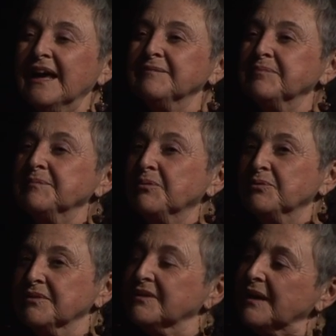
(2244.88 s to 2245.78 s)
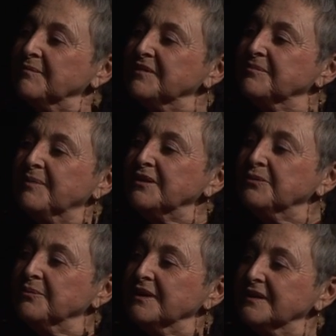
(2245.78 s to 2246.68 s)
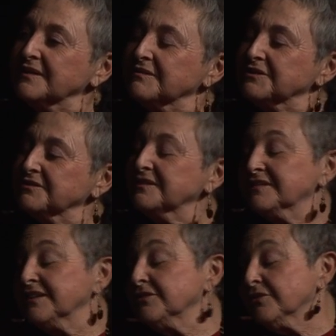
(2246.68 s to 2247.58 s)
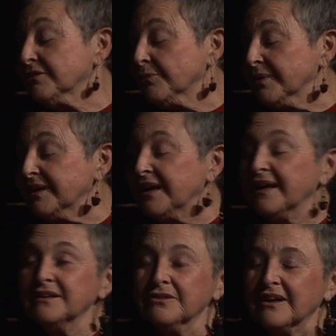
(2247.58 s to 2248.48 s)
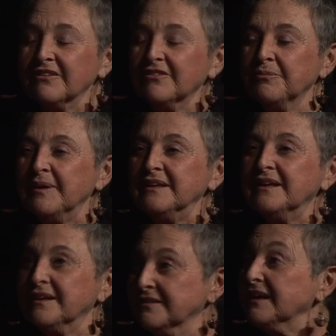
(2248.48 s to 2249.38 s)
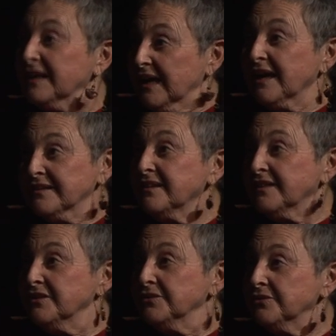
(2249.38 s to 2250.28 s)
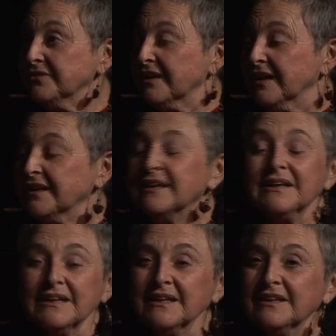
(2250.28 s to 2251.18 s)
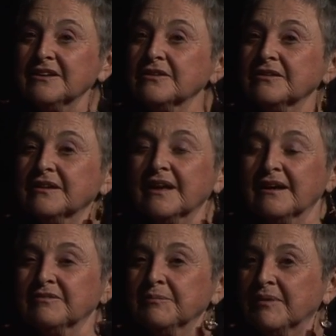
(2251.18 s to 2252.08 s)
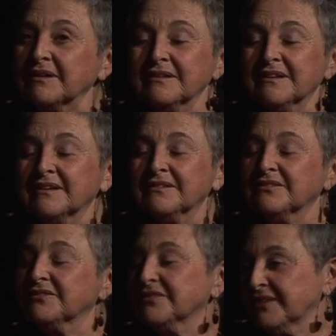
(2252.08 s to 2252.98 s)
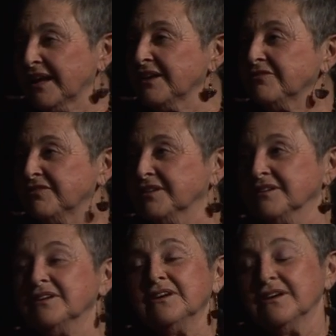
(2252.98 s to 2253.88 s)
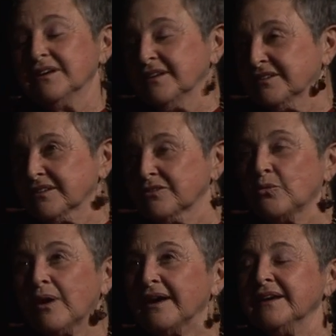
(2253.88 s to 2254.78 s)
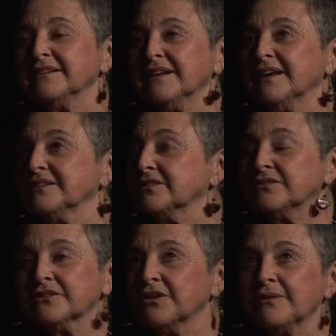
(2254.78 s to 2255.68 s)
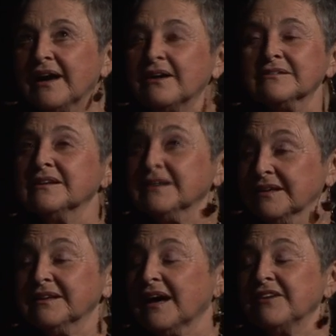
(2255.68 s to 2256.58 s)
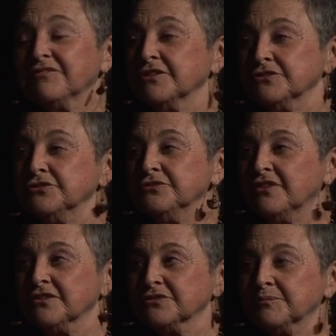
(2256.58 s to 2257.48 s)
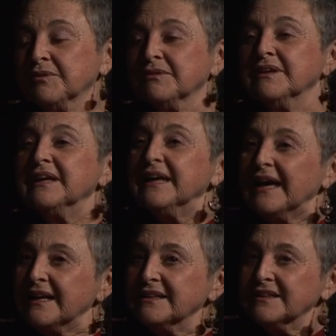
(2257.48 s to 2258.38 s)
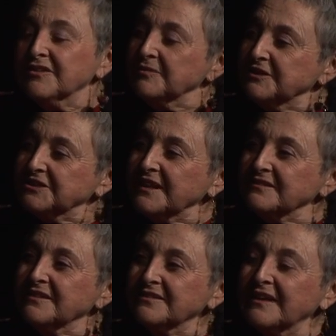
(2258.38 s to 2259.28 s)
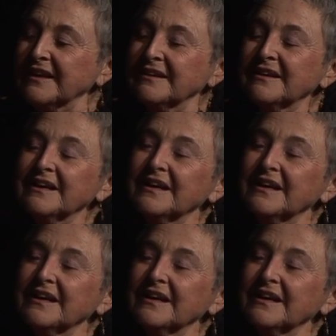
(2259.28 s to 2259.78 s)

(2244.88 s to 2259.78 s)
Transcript: And people will come and spend a week at a retreat center or a weekend or however many days, and then they do say, here everyone is safe and it's quiet, and to go out, I feel too vulnerable. And it gives me a chance to say,